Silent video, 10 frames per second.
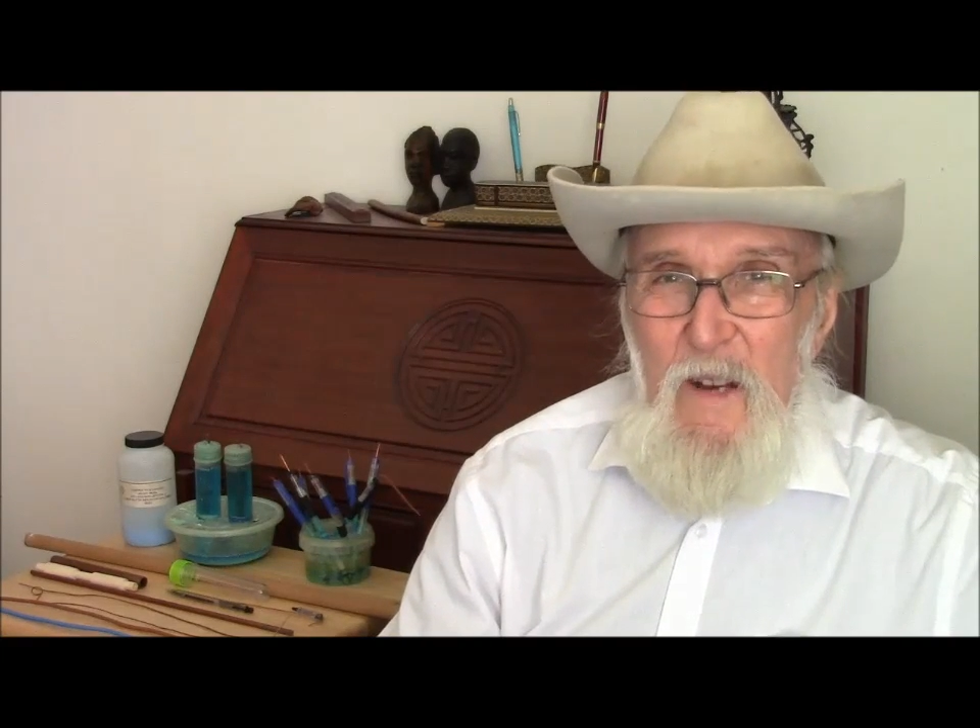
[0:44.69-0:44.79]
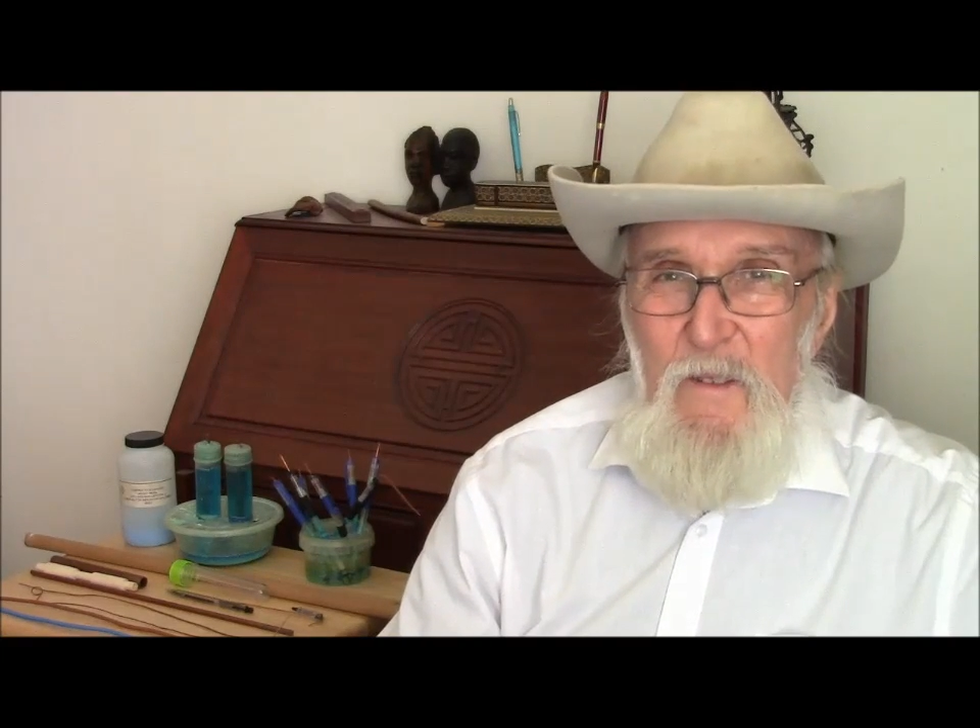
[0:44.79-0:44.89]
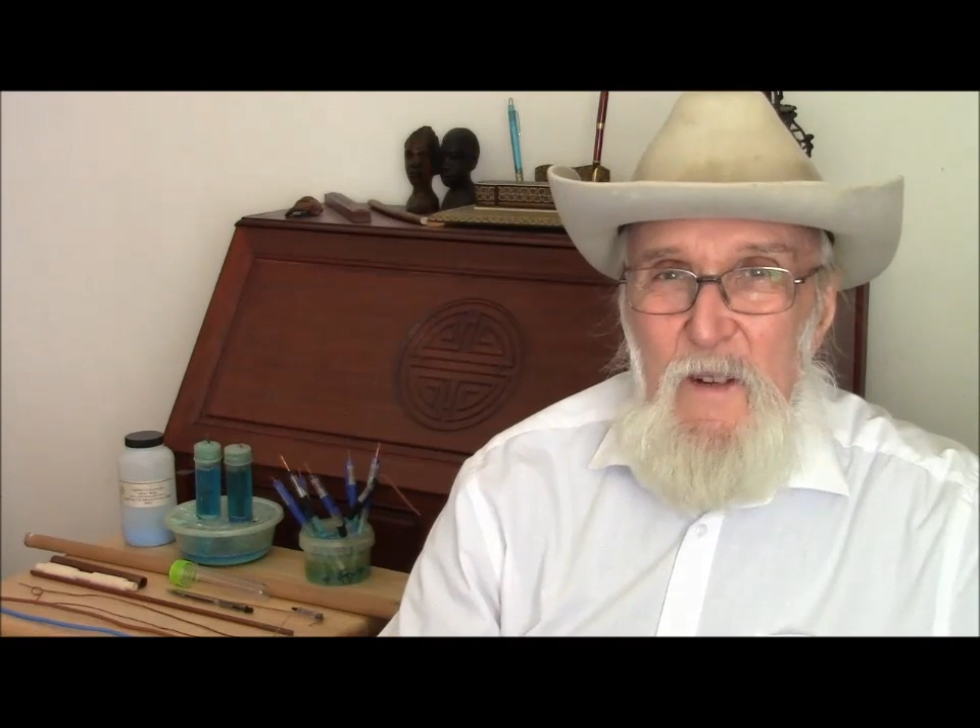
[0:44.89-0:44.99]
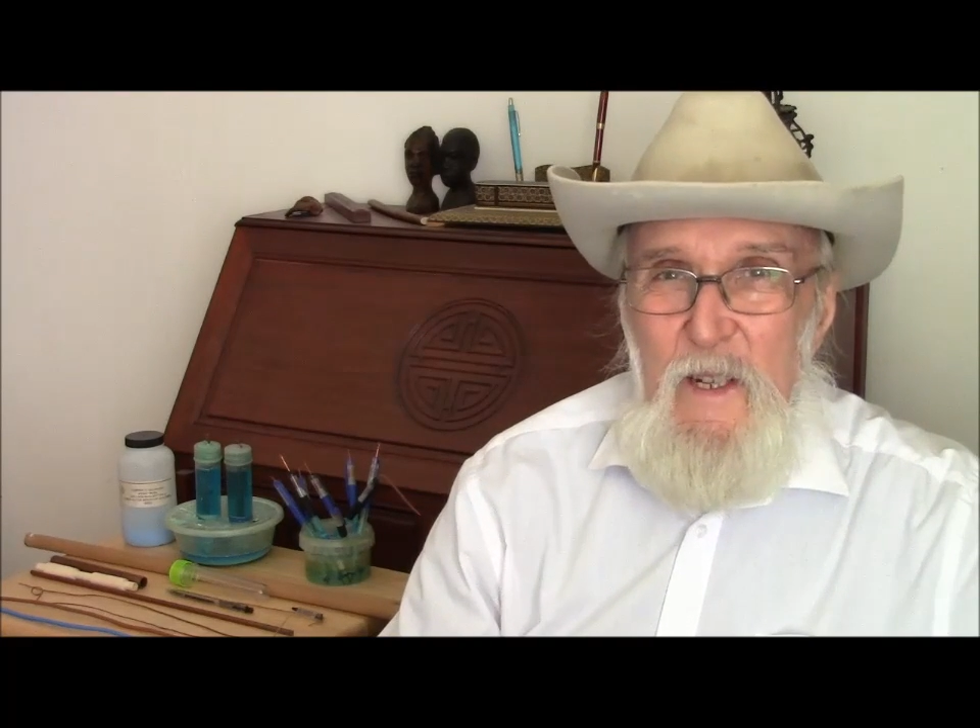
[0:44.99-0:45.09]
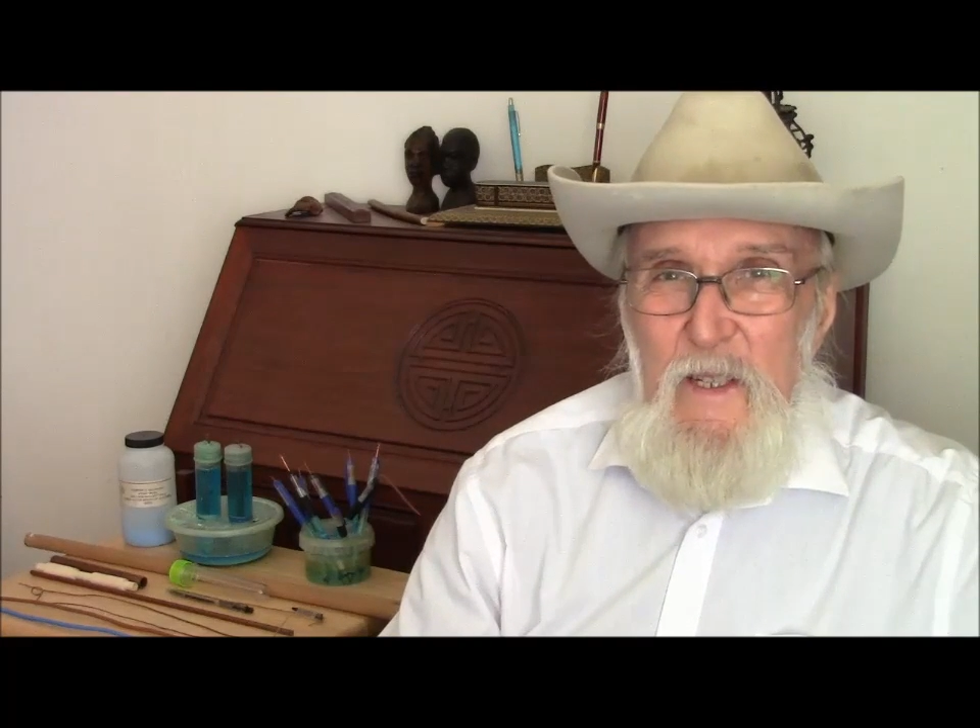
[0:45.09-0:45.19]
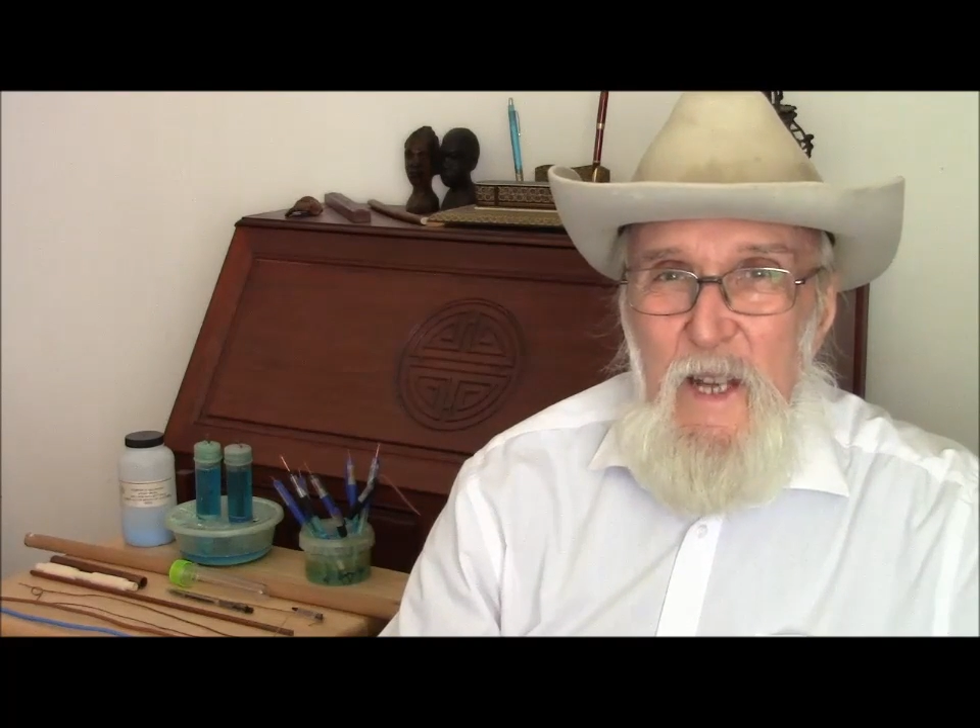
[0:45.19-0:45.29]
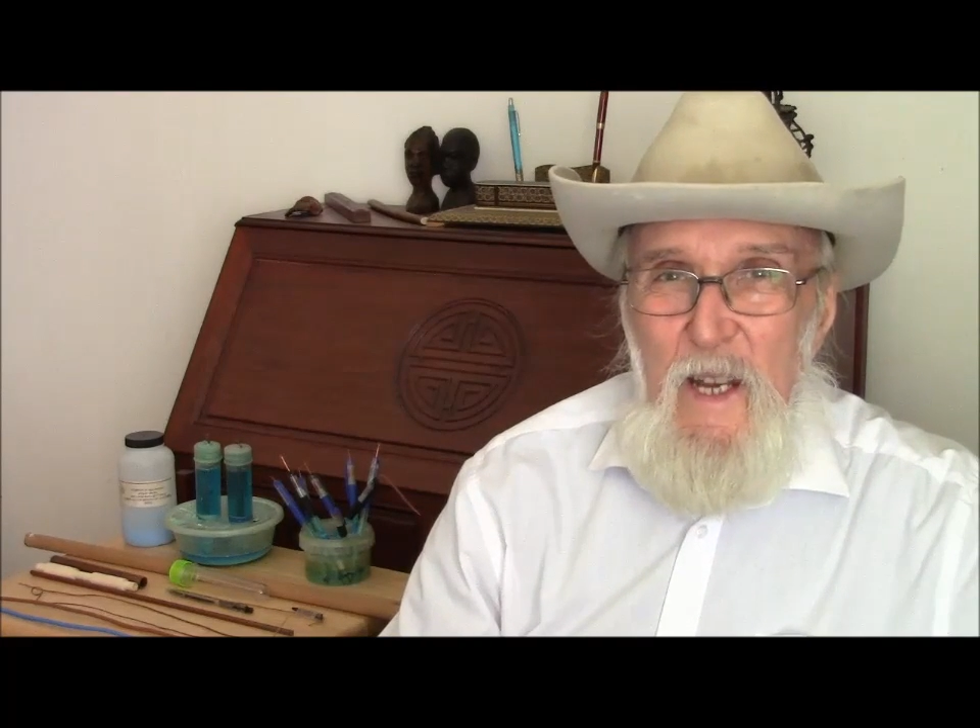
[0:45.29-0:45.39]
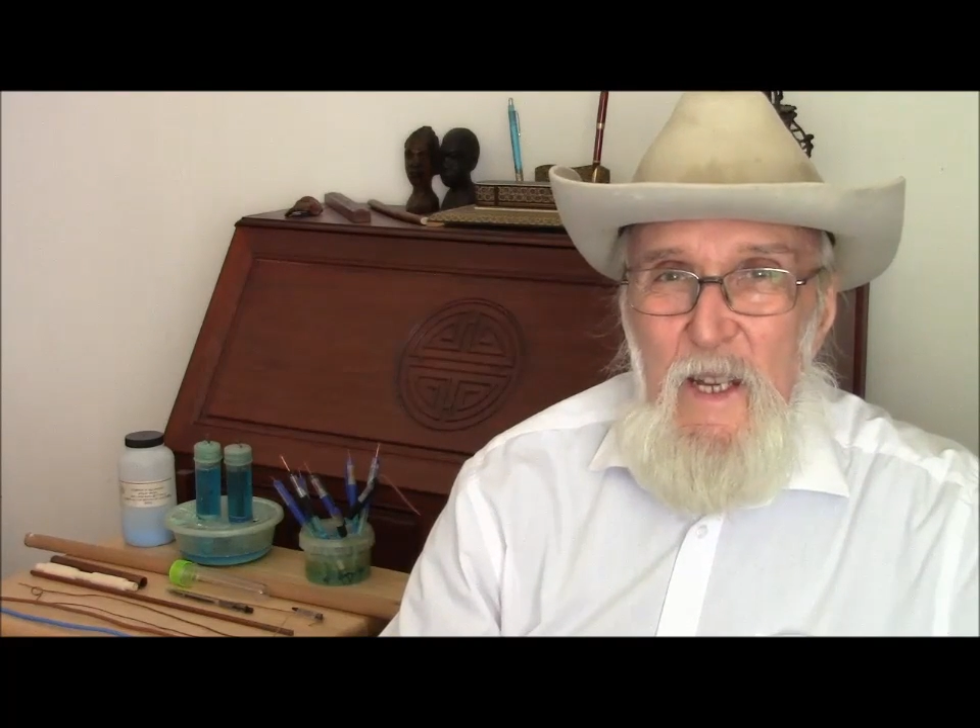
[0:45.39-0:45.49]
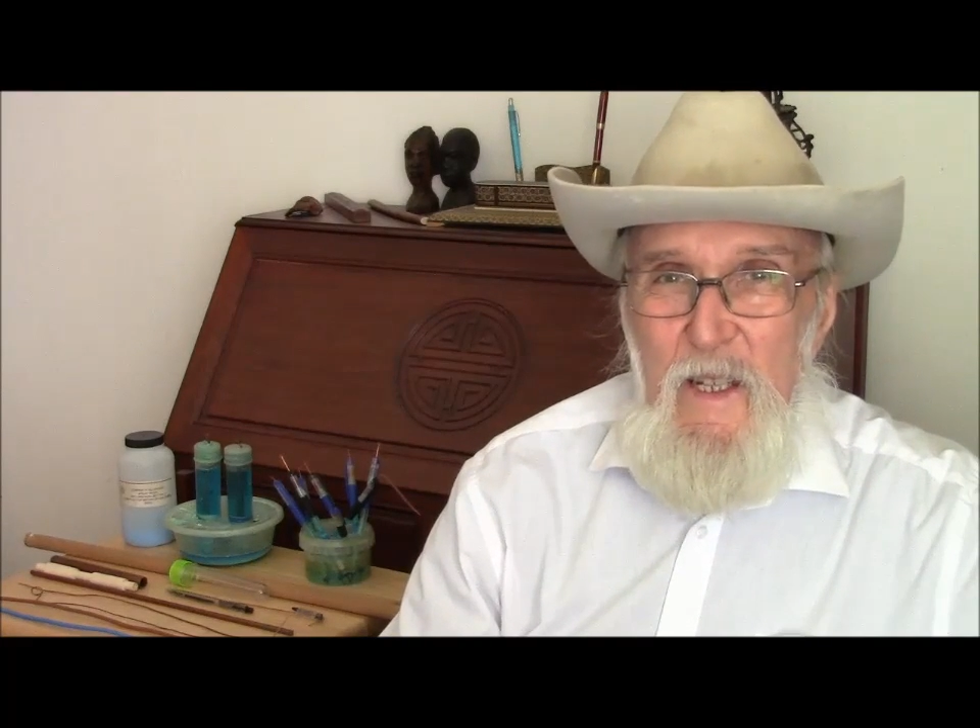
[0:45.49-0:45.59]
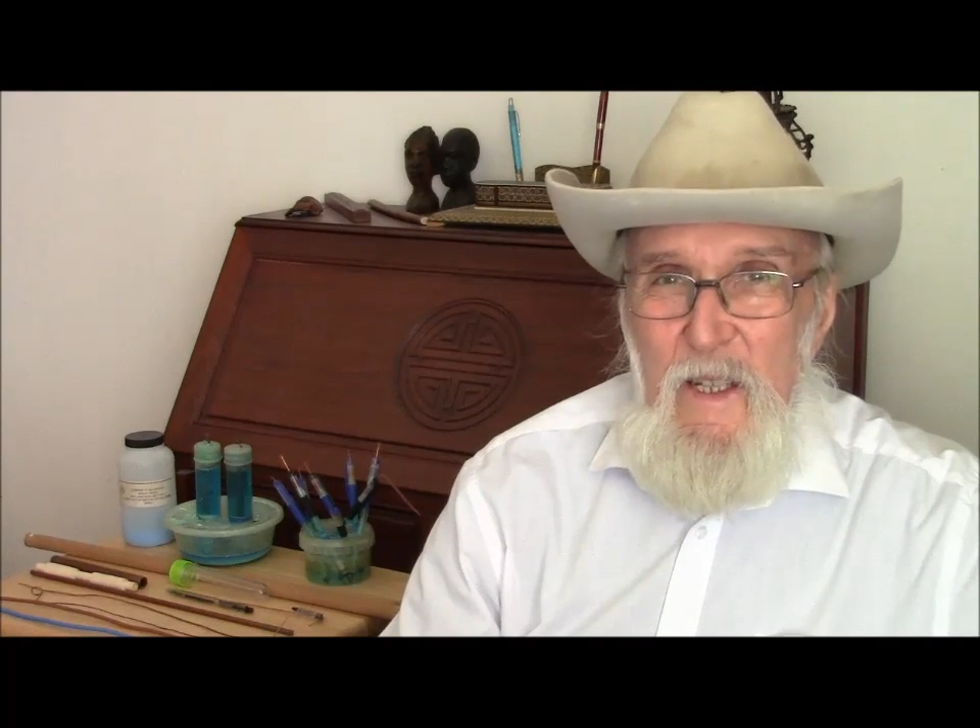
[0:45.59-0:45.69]

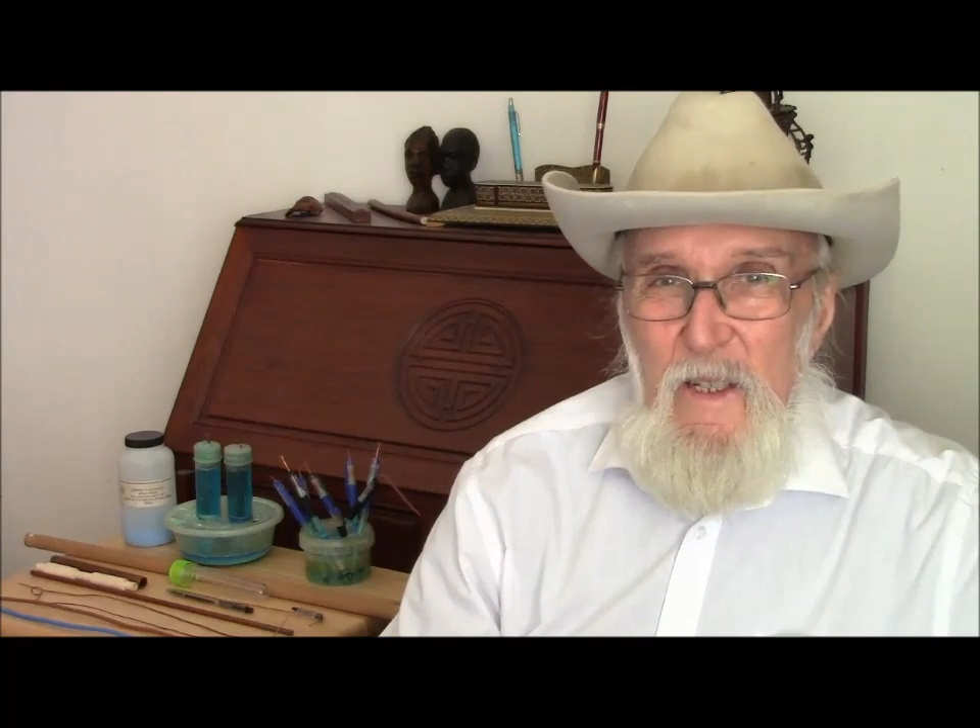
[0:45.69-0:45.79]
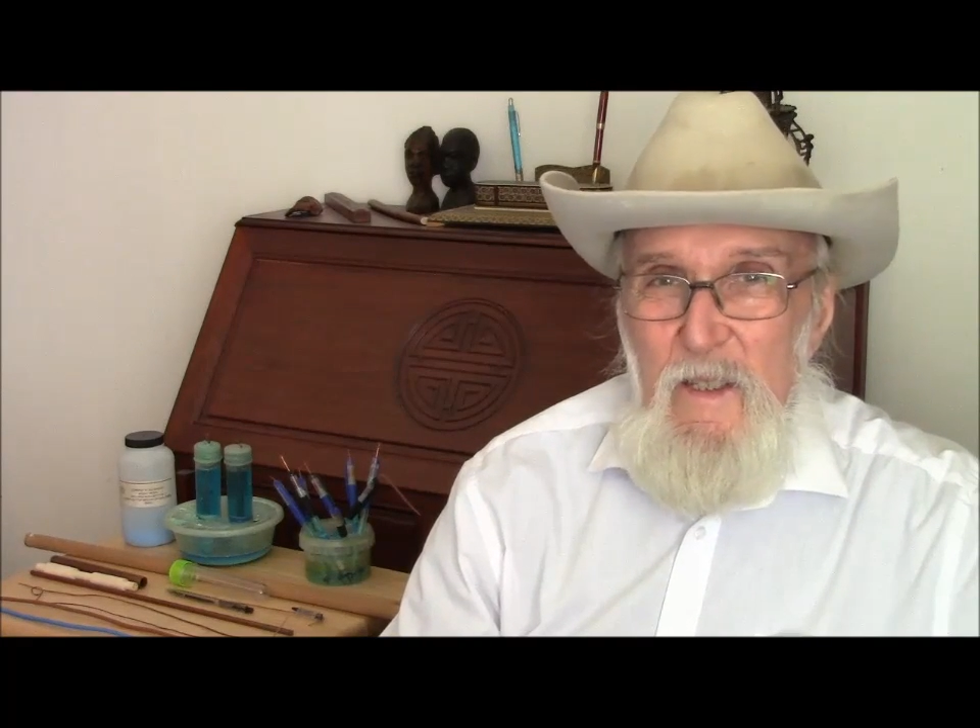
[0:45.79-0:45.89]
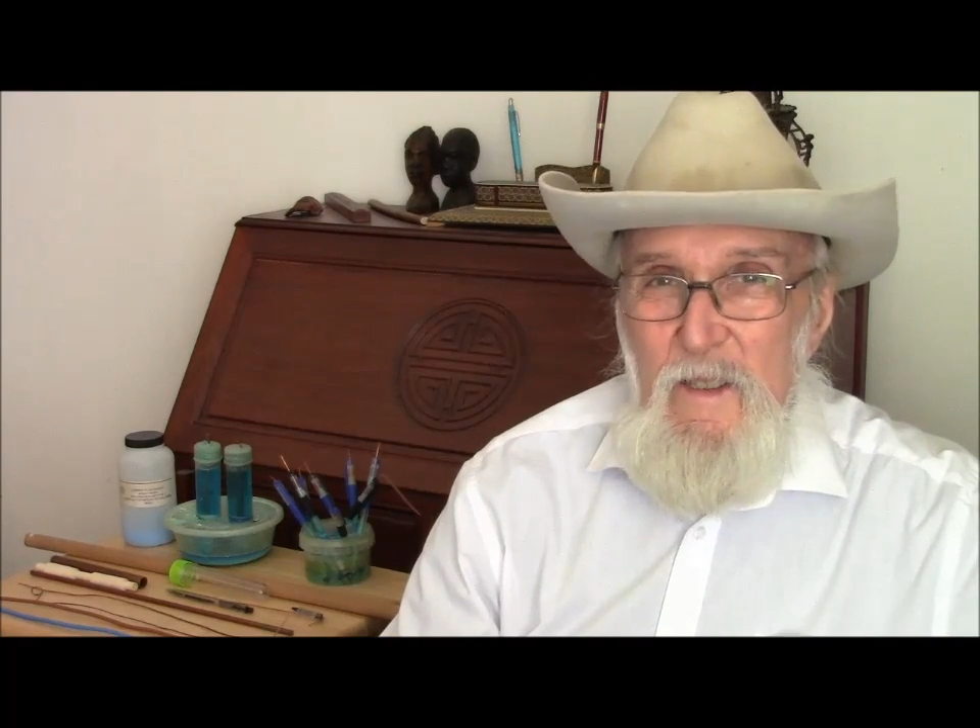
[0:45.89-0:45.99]
everyday